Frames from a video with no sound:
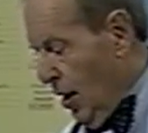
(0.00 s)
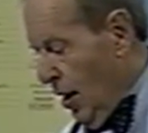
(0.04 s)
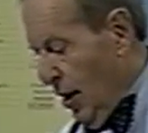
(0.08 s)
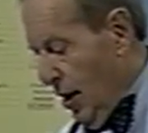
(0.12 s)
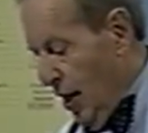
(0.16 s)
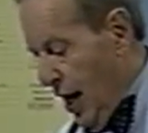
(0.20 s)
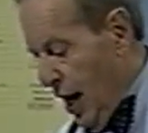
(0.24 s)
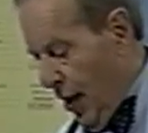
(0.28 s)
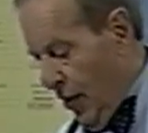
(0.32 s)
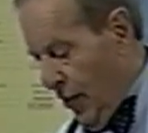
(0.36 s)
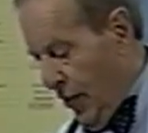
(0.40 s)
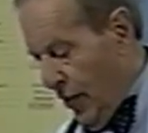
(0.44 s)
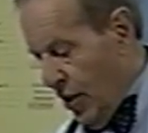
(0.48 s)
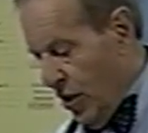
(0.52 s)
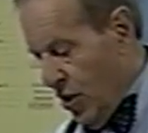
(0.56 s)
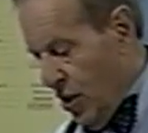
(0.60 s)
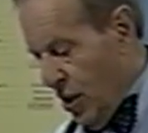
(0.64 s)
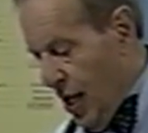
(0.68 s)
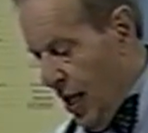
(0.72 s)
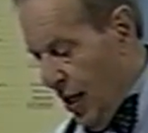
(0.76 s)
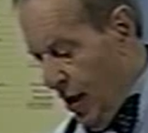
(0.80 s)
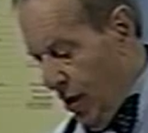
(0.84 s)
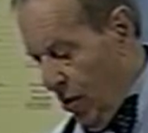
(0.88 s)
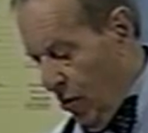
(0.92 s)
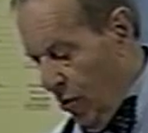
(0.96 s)
Now, let's
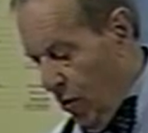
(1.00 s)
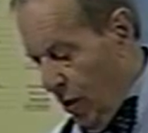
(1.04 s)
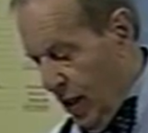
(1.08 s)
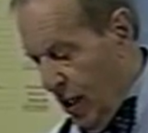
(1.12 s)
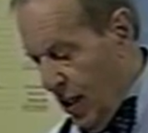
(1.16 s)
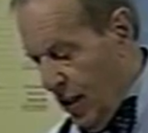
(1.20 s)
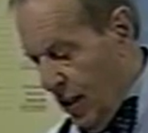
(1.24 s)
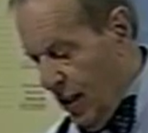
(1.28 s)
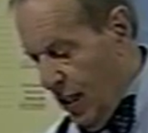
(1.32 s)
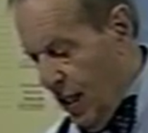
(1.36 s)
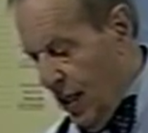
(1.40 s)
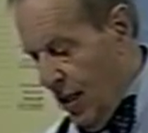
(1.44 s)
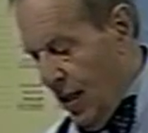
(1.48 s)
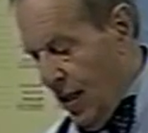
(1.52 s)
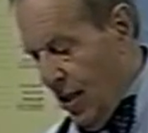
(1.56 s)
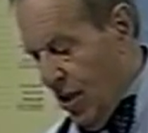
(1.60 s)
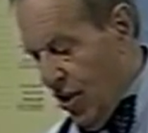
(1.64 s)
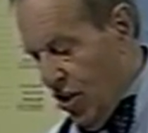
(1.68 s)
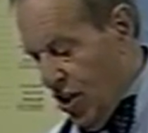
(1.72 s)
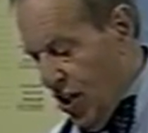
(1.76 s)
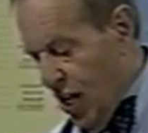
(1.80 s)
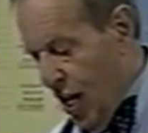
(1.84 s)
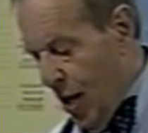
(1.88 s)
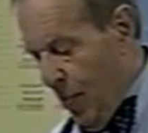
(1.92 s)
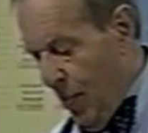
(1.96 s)
take a look at the
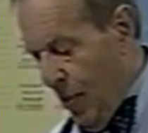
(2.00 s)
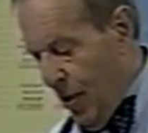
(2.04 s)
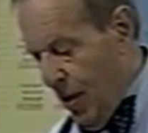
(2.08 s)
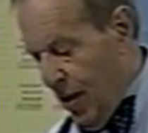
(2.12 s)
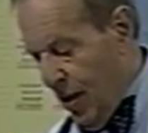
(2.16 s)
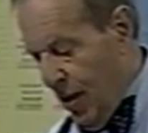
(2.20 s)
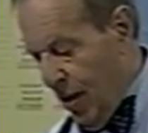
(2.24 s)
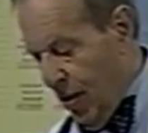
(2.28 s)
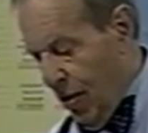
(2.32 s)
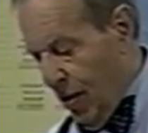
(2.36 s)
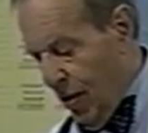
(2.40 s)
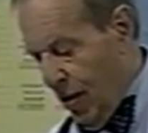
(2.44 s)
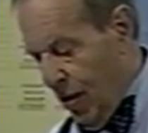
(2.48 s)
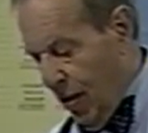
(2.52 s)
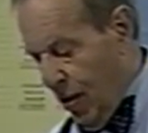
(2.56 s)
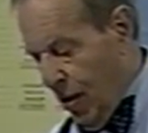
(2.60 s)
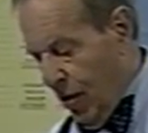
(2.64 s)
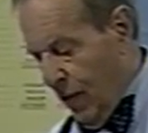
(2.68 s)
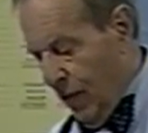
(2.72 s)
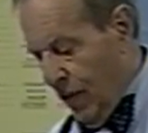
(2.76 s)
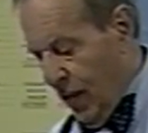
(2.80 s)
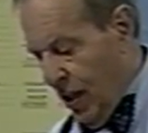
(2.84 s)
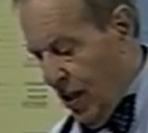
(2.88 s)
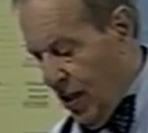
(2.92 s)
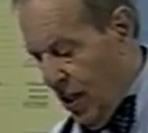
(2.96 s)
statement
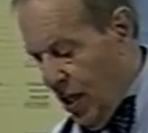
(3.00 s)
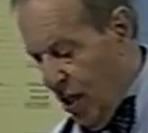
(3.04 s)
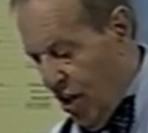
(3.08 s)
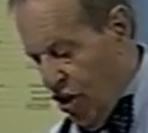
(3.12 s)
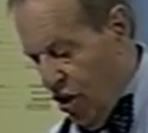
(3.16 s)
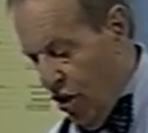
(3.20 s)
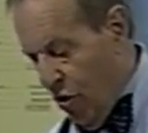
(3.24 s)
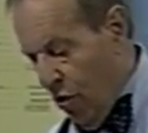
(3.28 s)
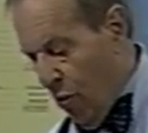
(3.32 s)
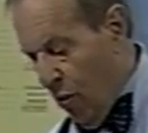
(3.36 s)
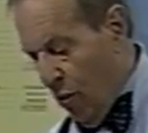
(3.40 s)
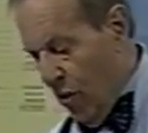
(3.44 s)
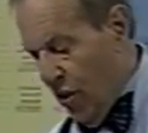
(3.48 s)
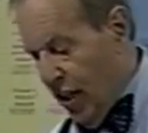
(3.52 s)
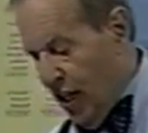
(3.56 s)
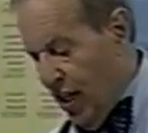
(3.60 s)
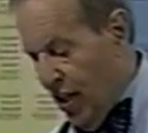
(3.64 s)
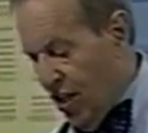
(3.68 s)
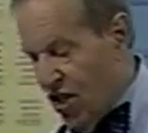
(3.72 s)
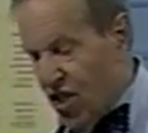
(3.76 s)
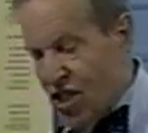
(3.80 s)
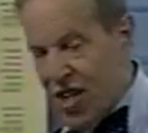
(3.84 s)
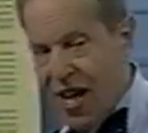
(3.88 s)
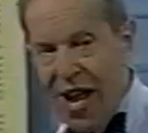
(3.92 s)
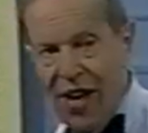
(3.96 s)
of condition, or the
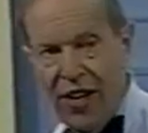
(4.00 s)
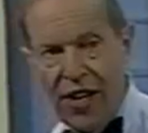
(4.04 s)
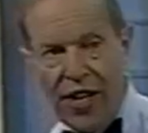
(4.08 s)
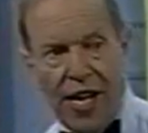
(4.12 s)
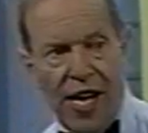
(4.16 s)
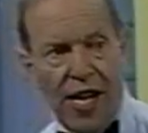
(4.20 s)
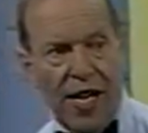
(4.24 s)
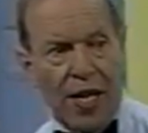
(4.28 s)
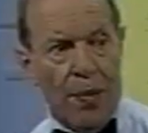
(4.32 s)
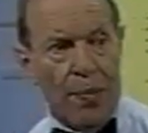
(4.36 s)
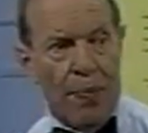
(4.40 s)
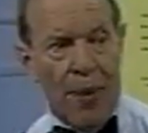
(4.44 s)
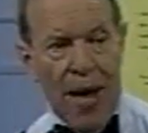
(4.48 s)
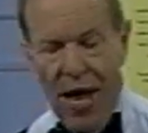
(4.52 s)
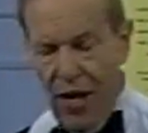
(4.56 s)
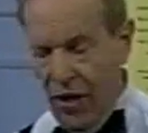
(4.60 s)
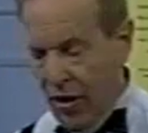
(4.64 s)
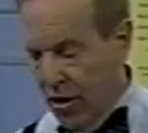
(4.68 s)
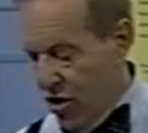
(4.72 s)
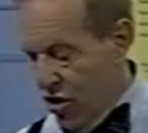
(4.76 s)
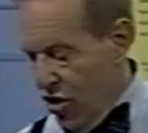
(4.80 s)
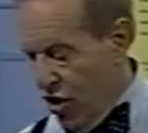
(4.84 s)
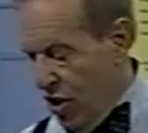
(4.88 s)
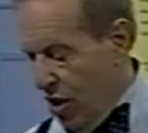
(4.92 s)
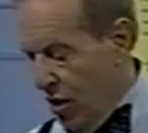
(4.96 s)
consolidated
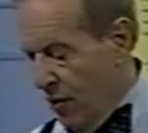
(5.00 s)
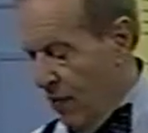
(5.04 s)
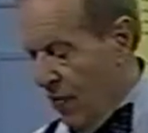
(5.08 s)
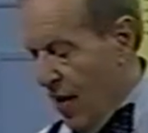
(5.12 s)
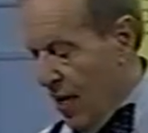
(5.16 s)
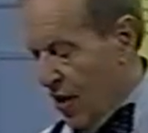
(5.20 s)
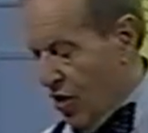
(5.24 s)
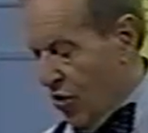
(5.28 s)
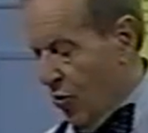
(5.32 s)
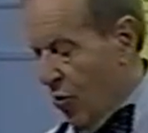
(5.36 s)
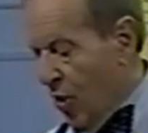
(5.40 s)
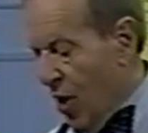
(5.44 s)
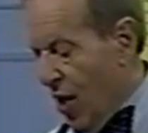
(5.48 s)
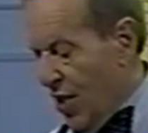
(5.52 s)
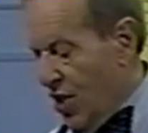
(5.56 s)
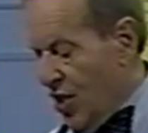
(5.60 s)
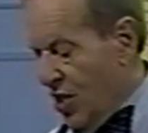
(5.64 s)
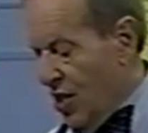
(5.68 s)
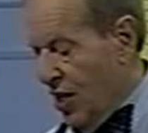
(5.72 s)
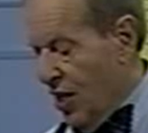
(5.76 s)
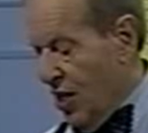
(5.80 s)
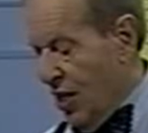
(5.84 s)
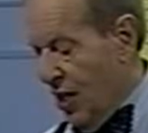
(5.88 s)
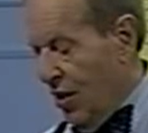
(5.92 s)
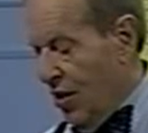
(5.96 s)
balance sheet of
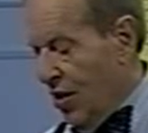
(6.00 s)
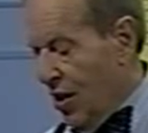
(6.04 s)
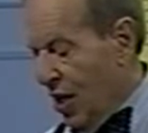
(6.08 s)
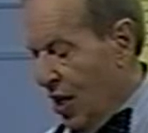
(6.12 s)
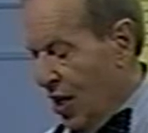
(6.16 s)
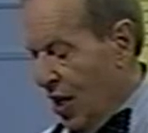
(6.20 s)
XYZ.